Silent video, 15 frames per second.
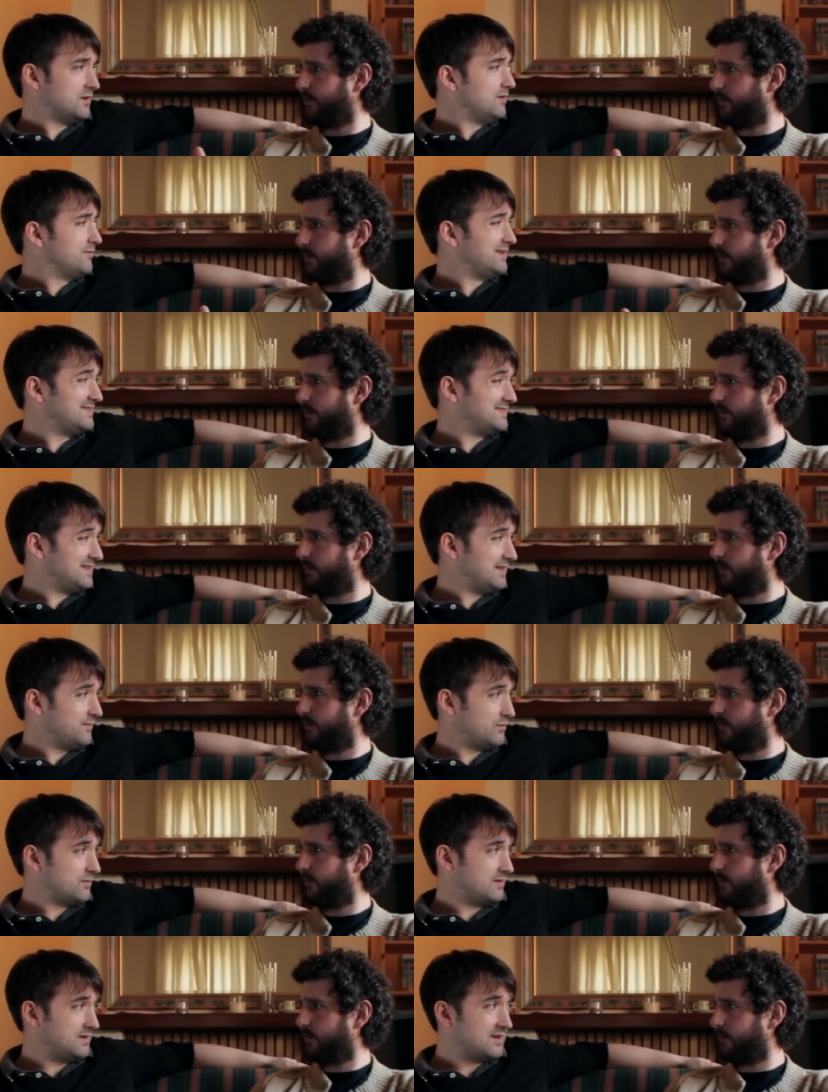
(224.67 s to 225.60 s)
Speaker 1: only reason they
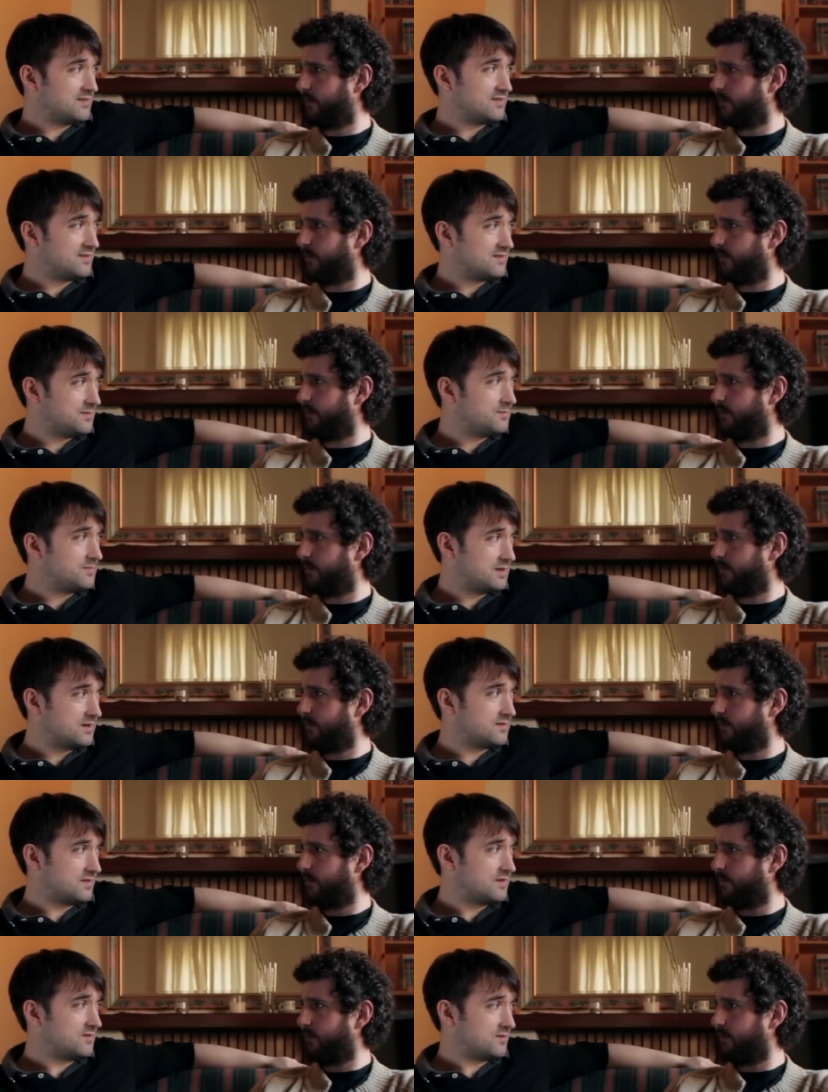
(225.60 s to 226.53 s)
voted yes is
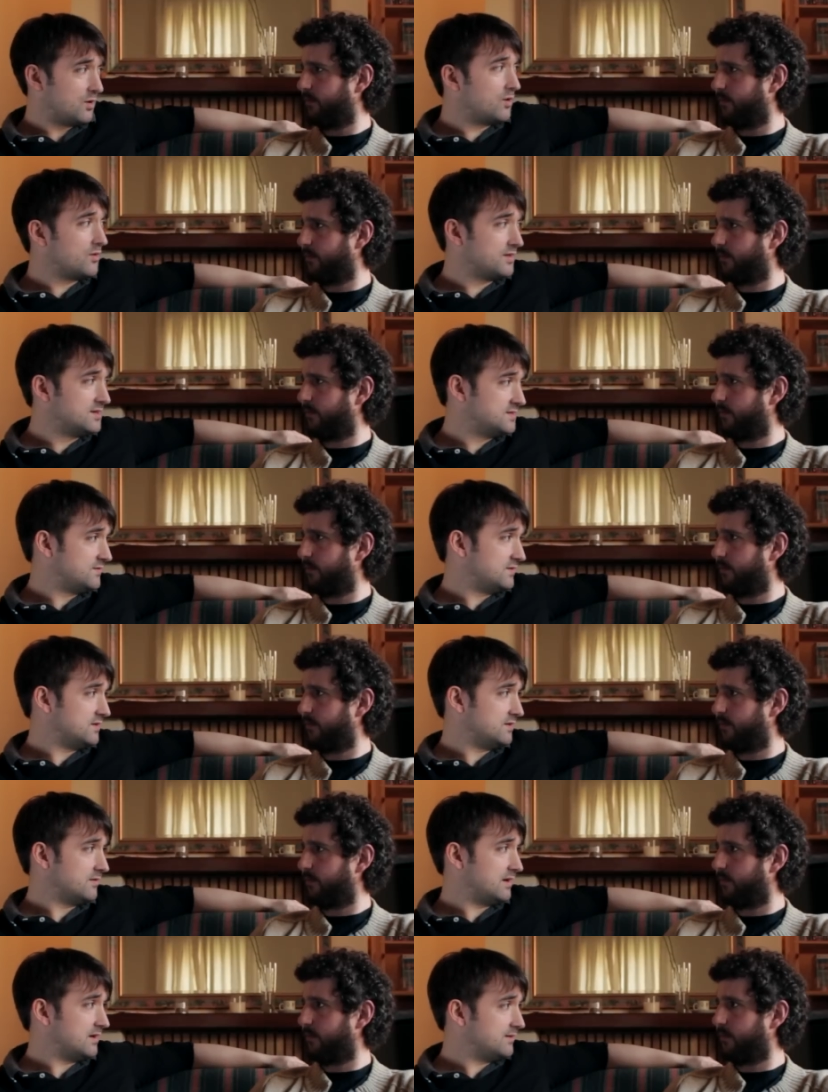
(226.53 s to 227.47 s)
because they saw this
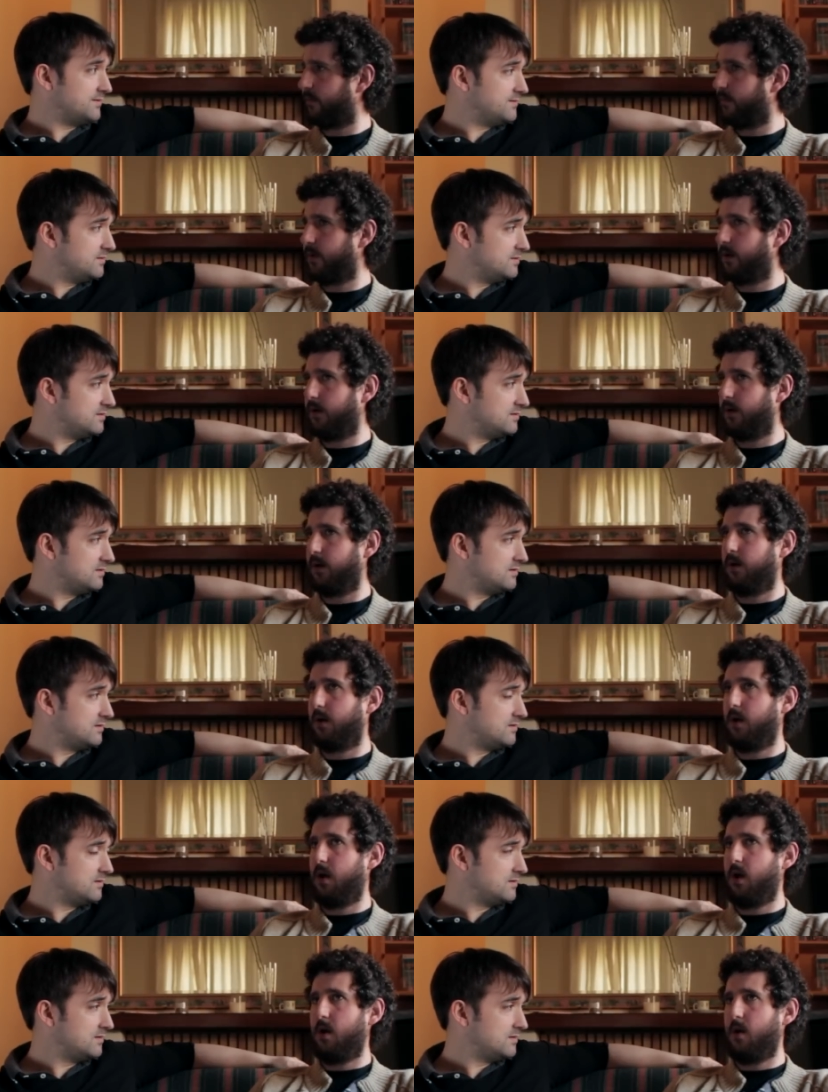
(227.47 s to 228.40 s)
video
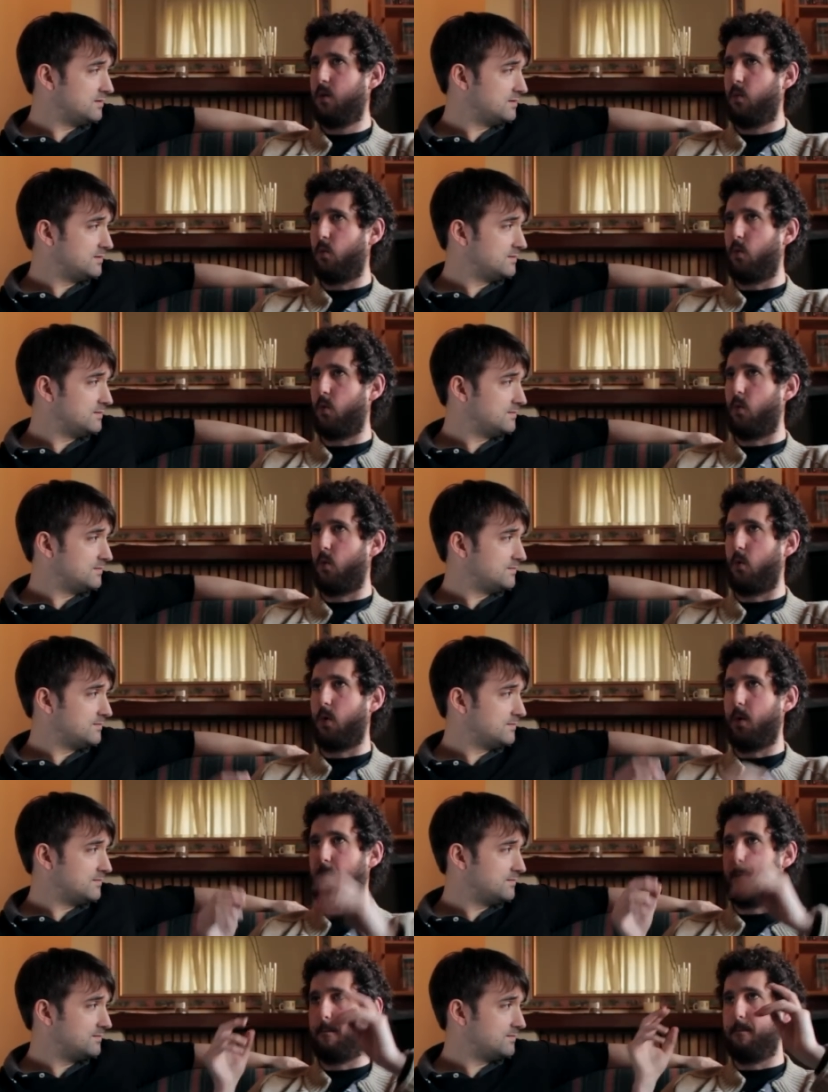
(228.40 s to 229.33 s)

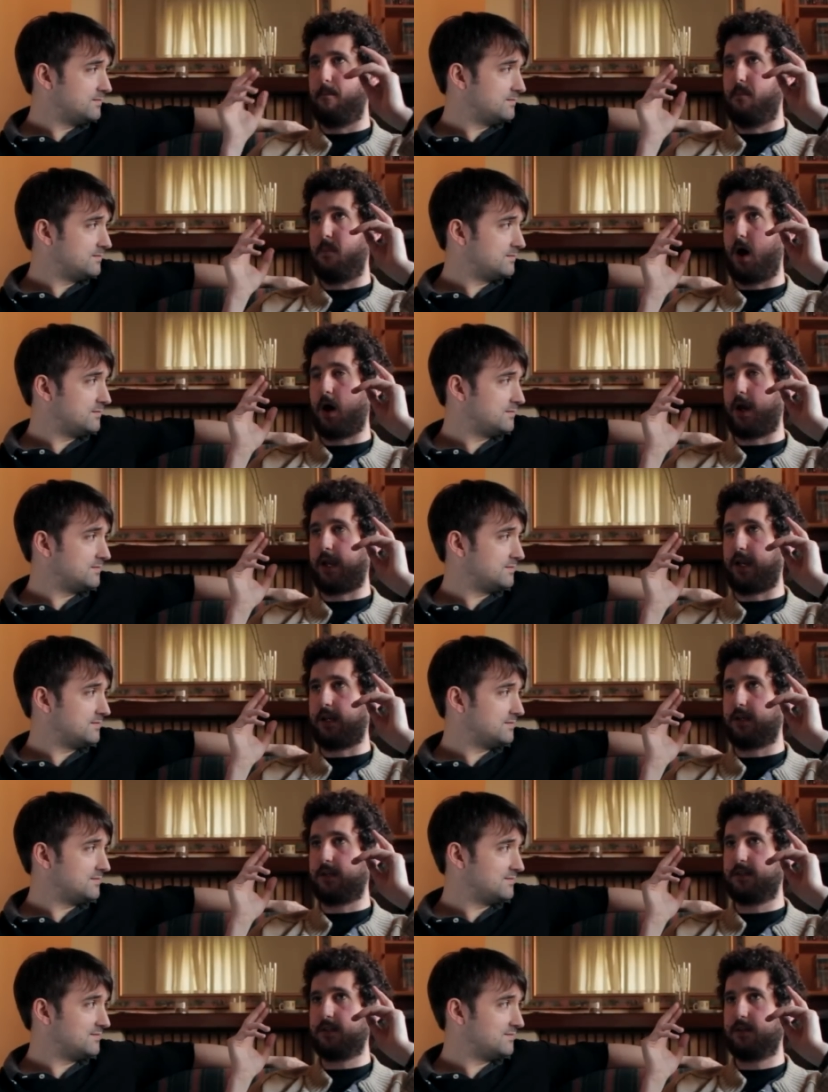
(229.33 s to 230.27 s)
Ooh,
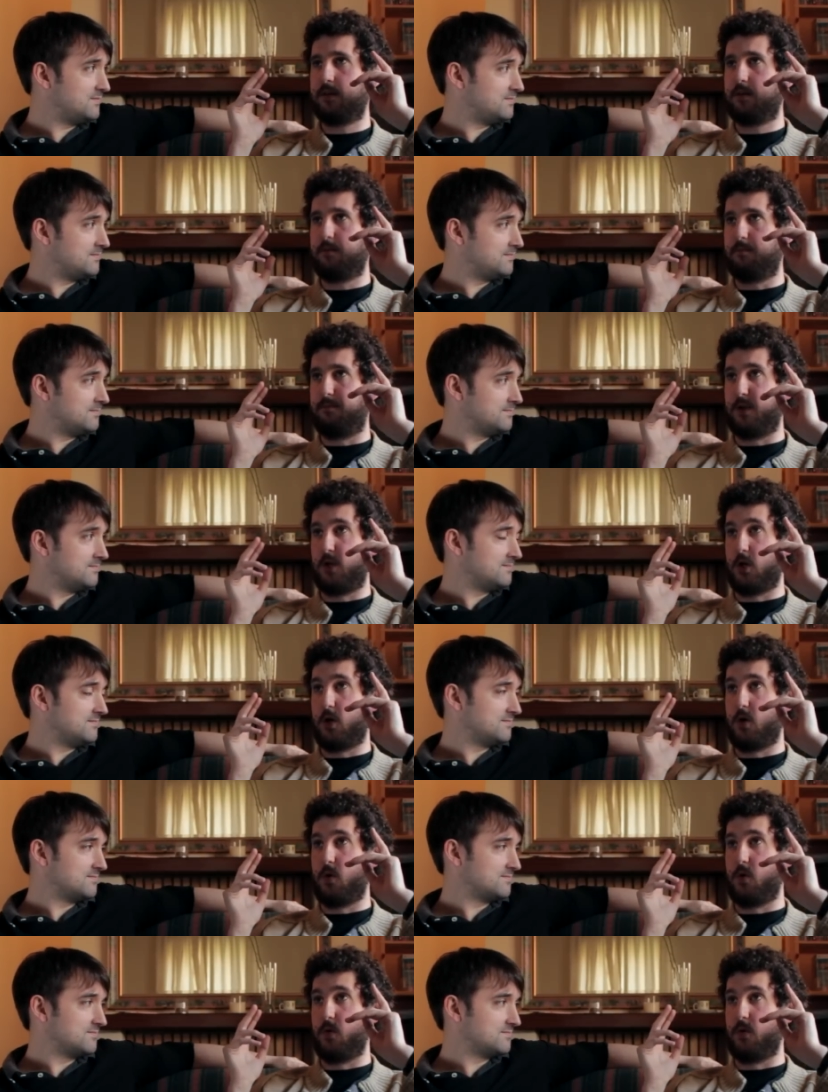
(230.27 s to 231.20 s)
mind
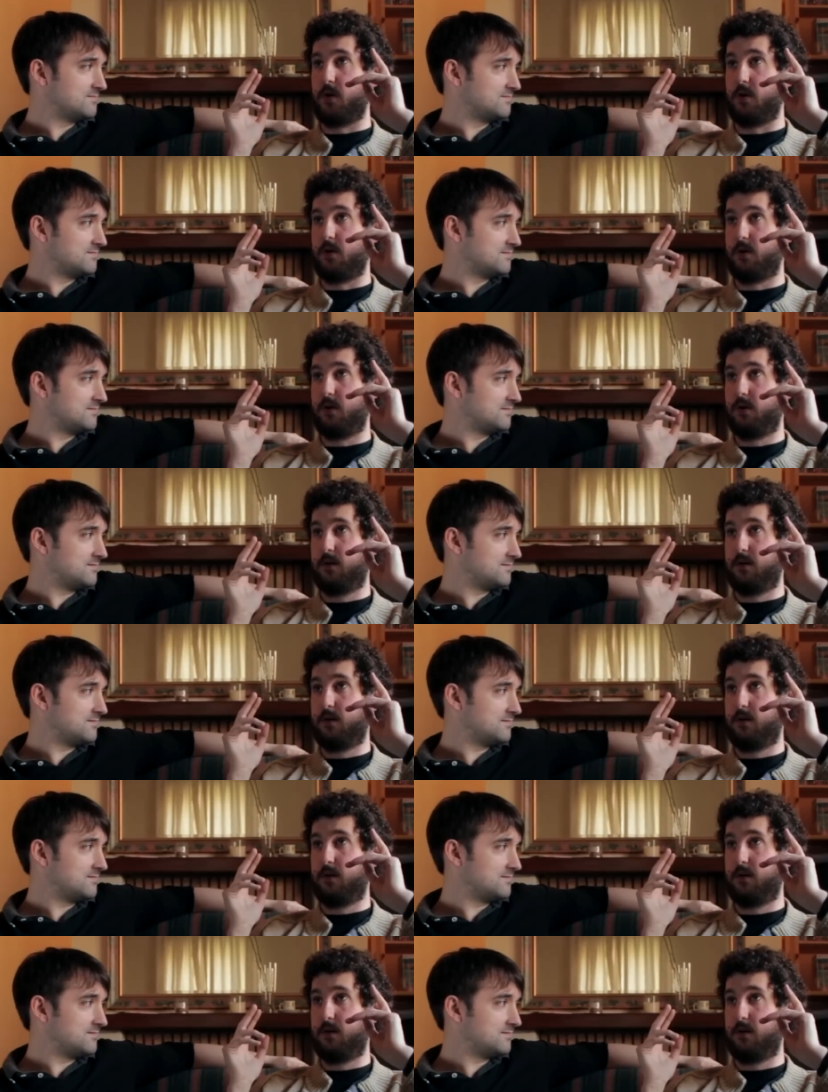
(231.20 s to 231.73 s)
Speaker 2: blown.